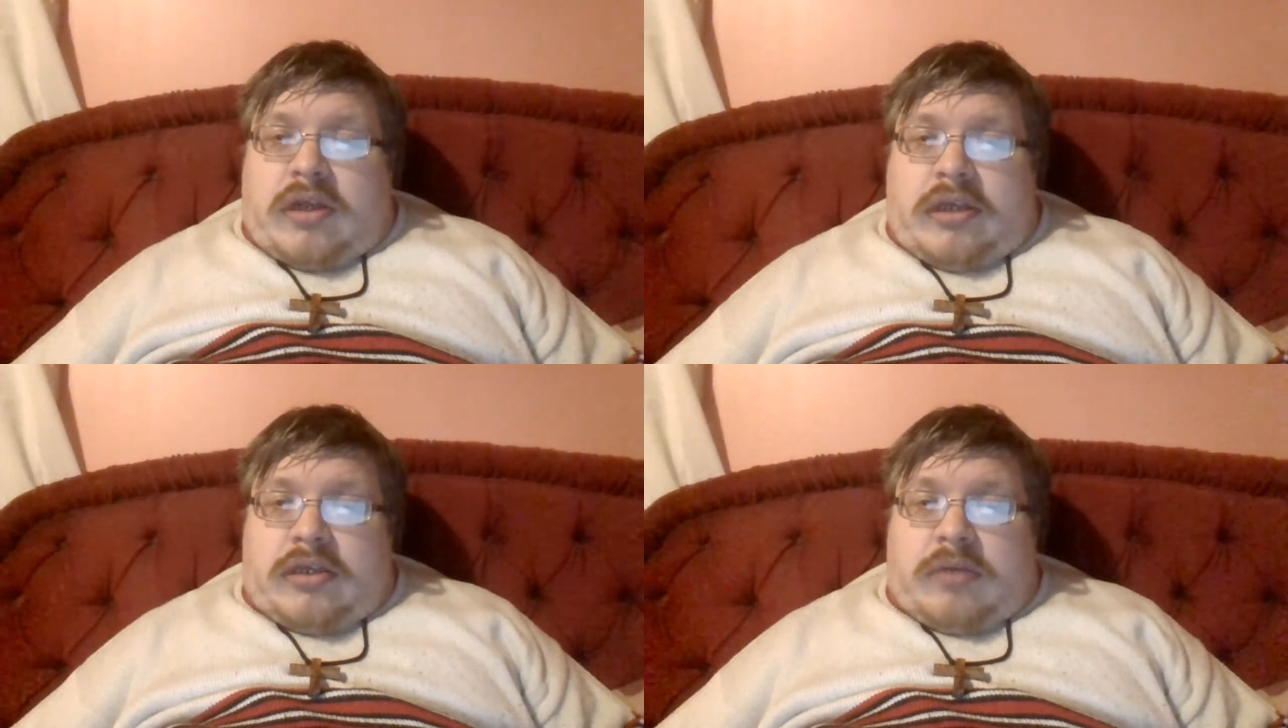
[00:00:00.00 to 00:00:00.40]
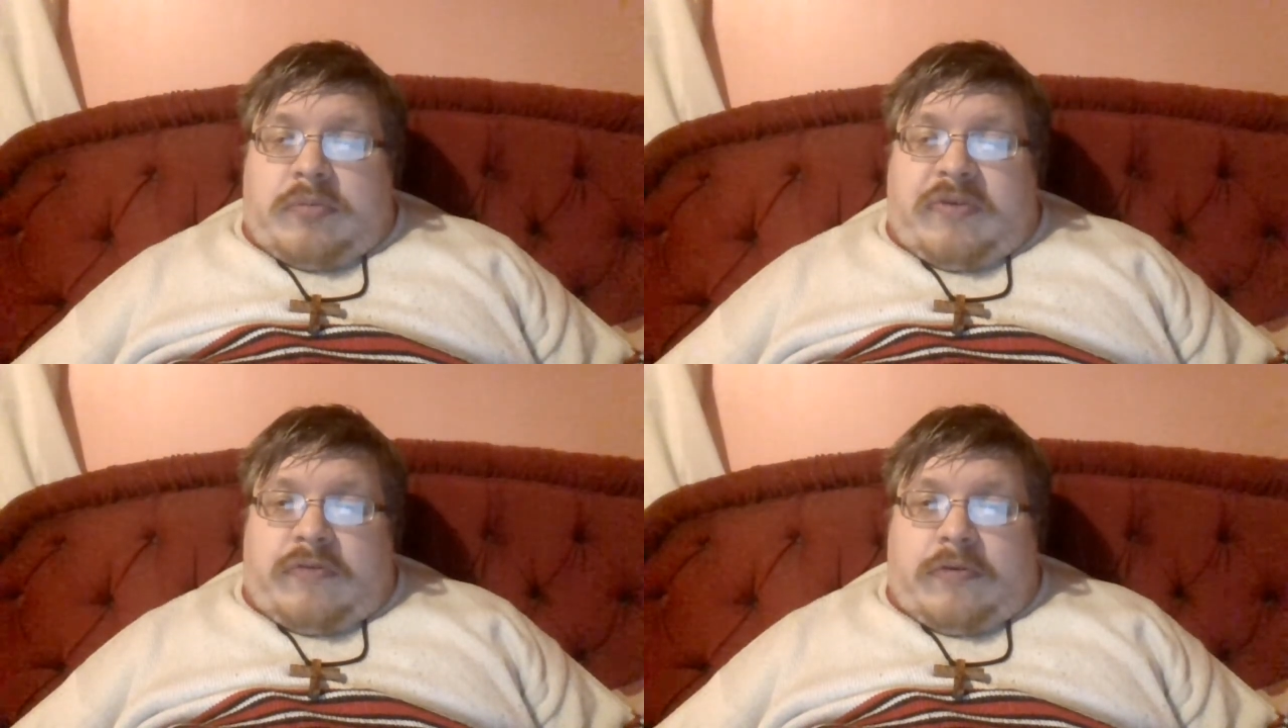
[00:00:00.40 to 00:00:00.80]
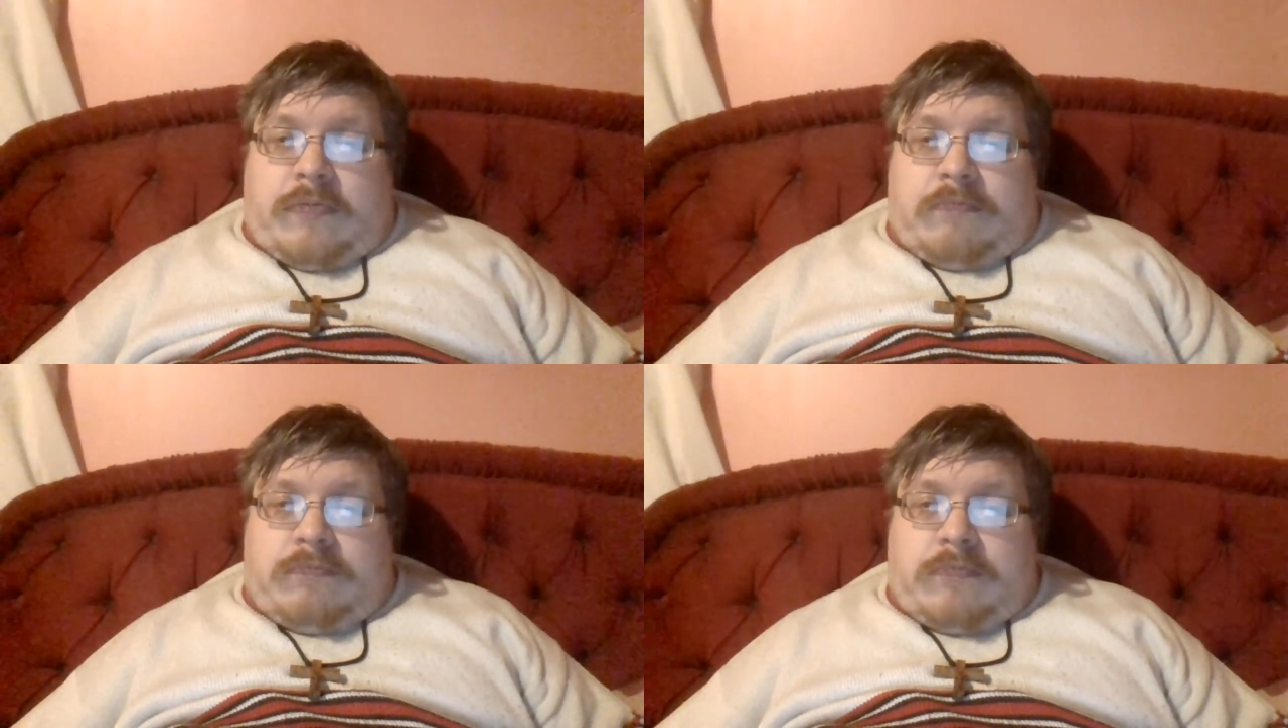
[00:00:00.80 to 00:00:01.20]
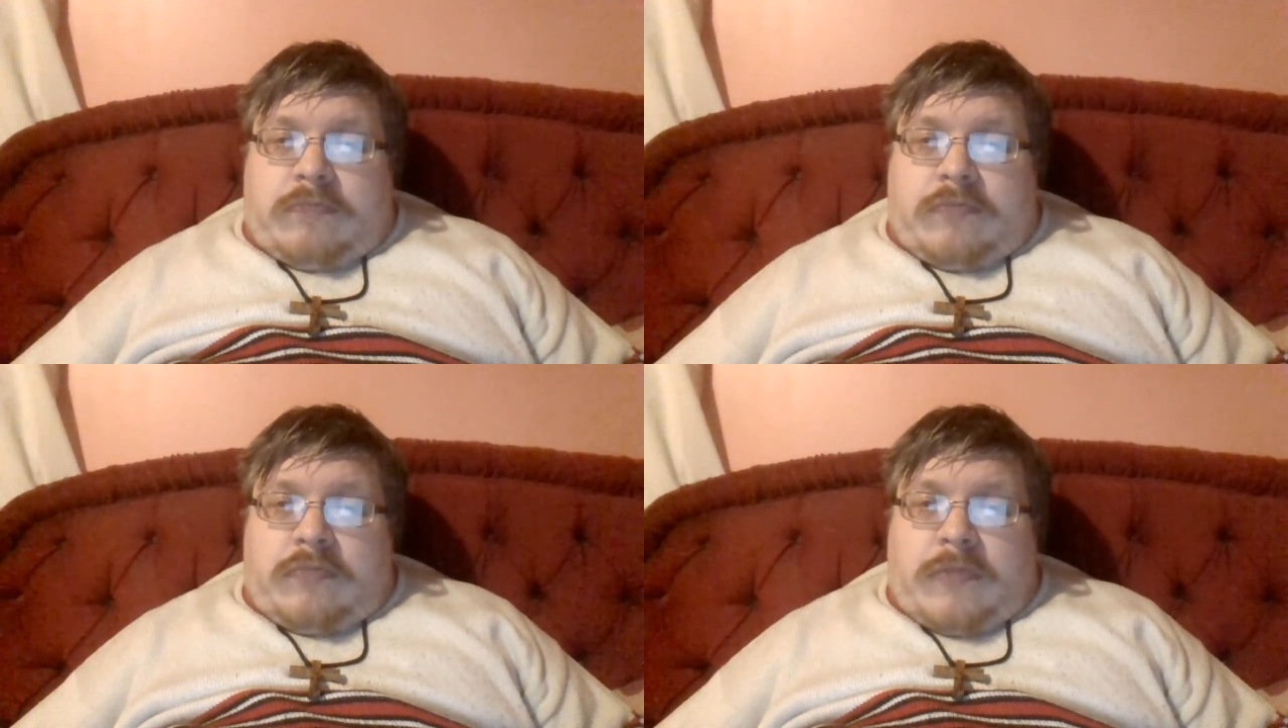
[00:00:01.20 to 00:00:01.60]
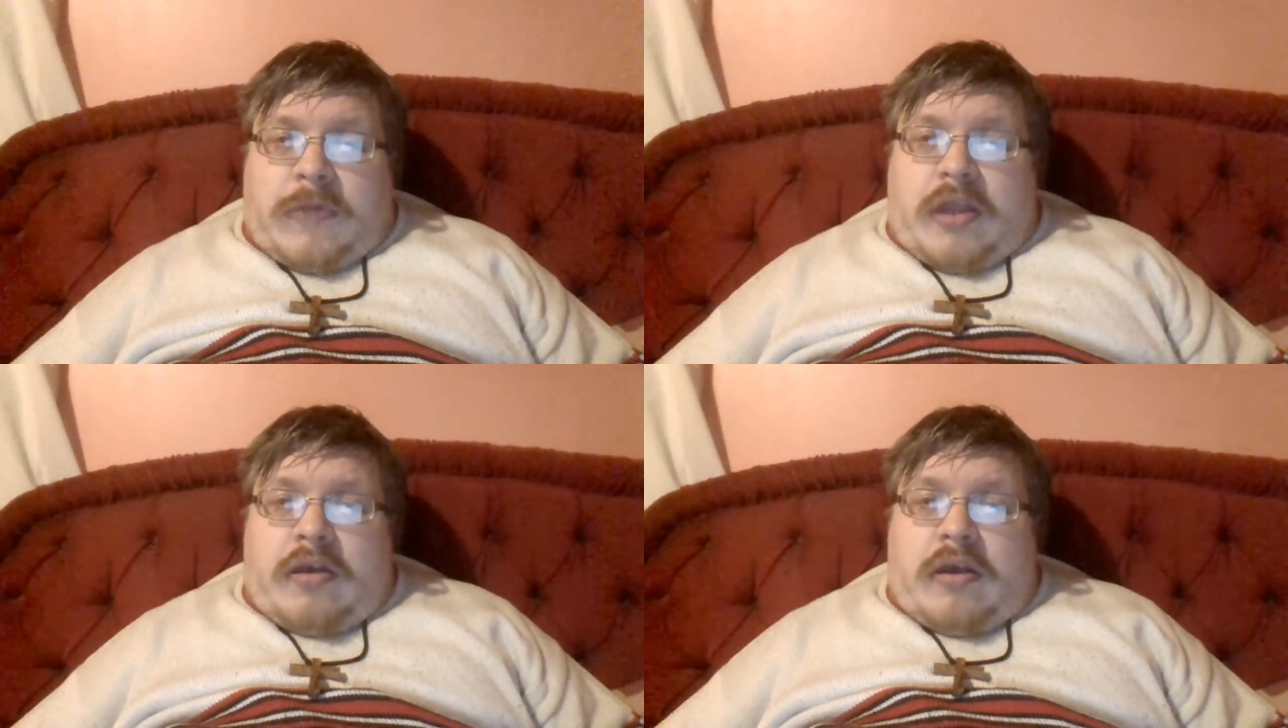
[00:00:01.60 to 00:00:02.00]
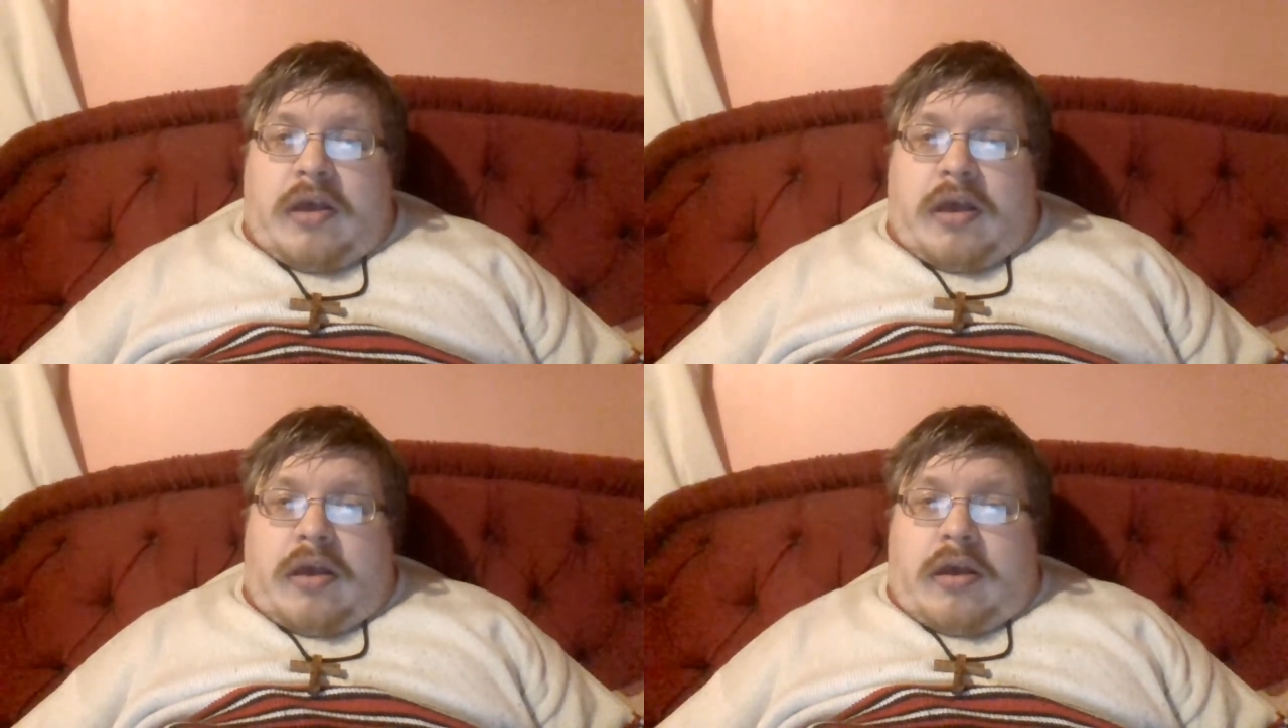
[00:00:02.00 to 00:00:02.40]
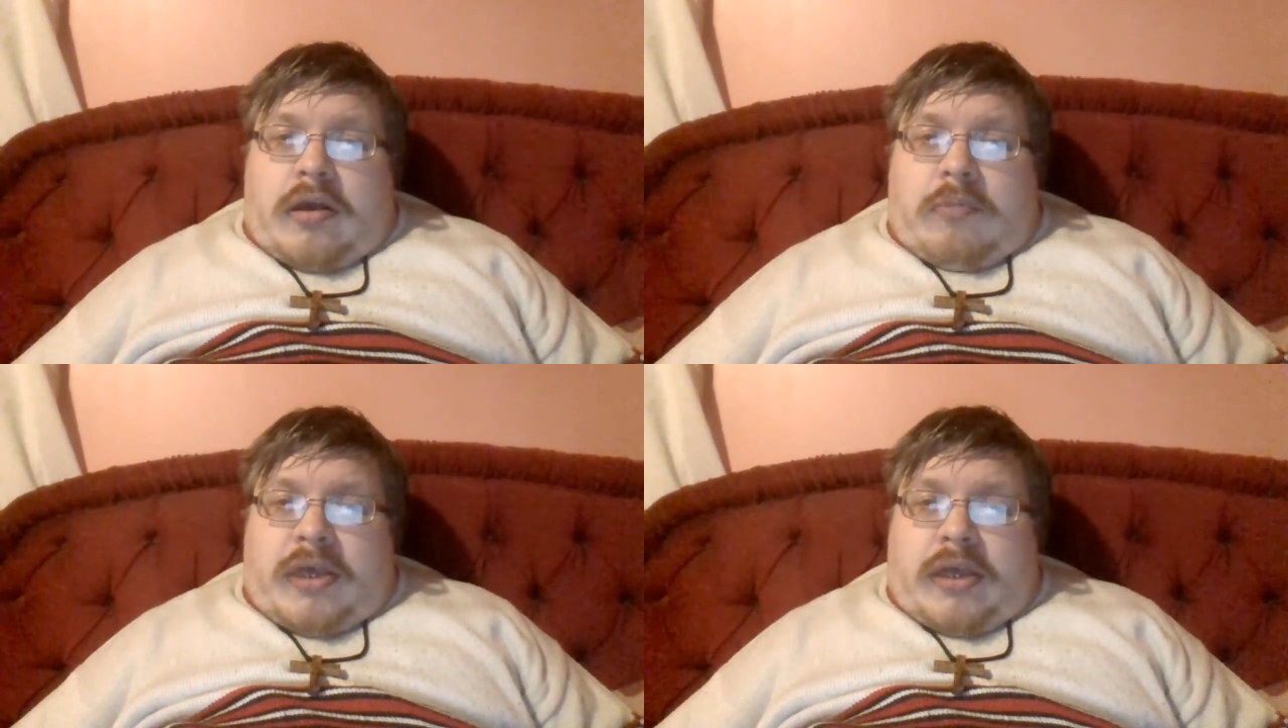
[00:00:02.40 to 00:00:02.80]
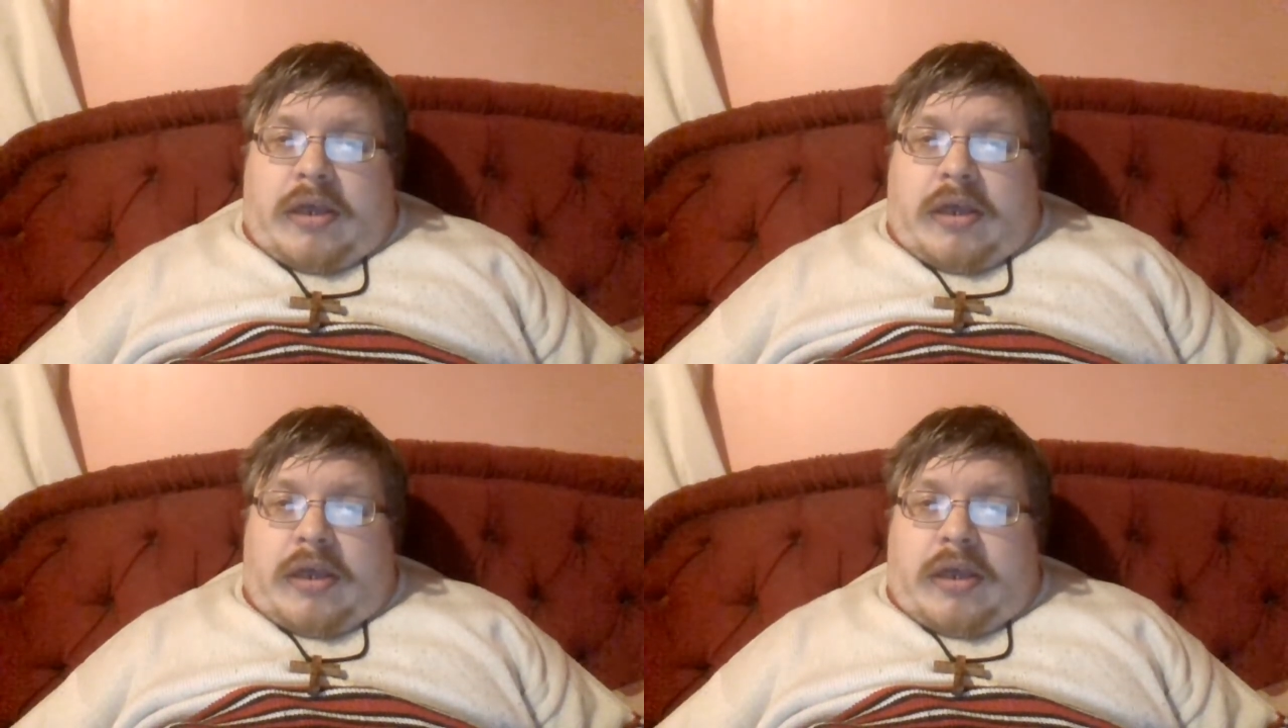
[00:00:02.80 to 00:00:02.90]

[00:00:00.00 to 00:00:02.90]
is no rain, and the land doesn't yield its fruit,